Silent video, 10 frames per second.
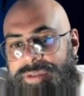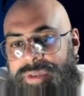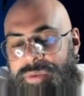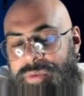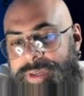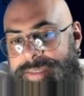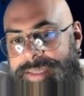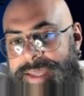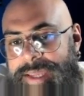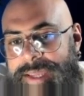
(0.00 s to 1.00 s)
you could
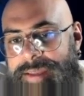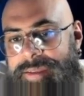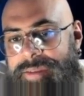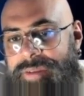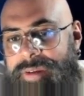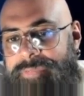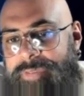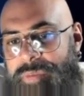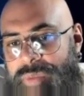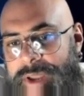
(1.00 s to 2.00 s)
see here, you could
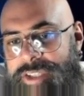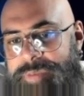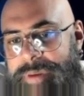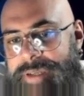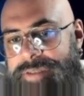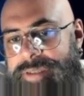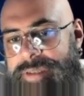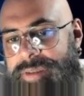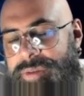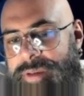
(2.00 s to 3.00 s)
from 1-inch punch,
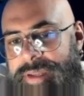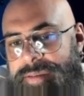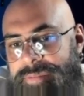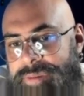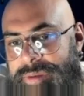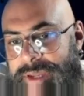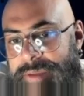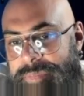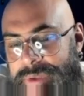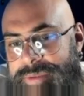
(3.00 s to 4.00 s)
you can
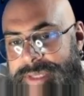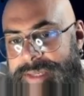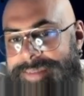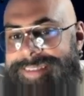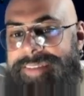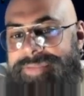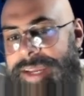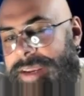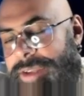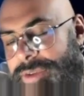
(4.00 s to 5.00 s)
abuse it. See if they're
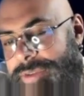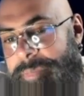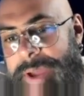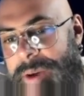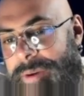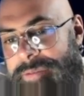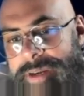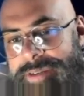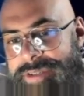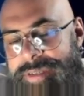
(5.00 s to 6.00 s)
going to use a power
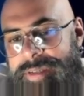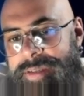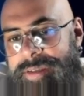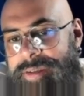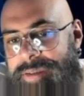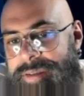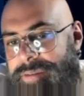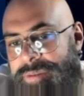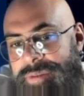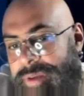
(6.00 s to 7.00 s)
crush.
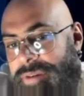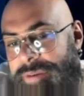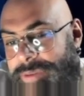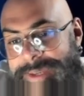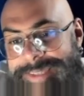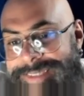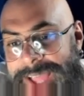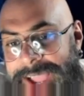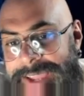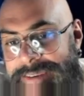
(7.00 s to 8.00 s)
You could go into a slide if